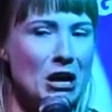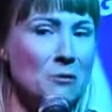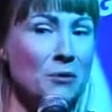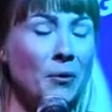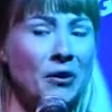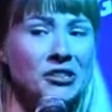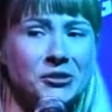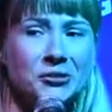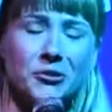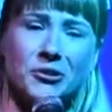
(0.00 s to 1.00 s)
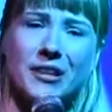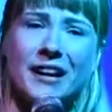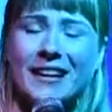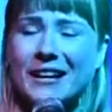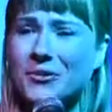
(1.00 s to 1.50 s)
Proportional or
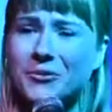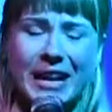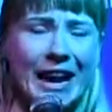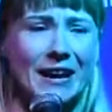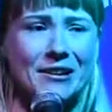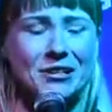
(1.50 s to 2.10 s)
not, I don't care.